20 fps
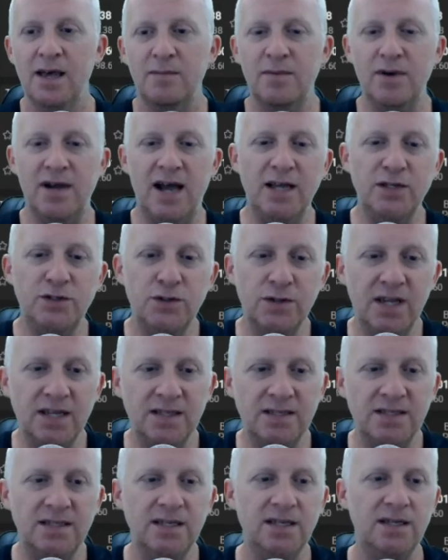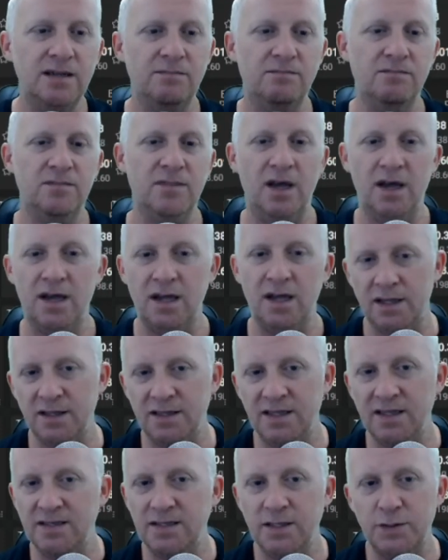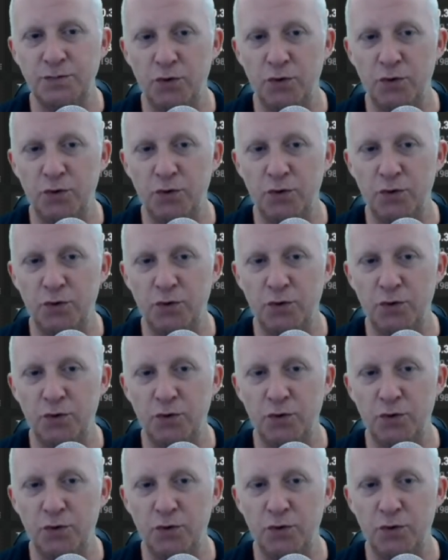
but as you can see, uh, this is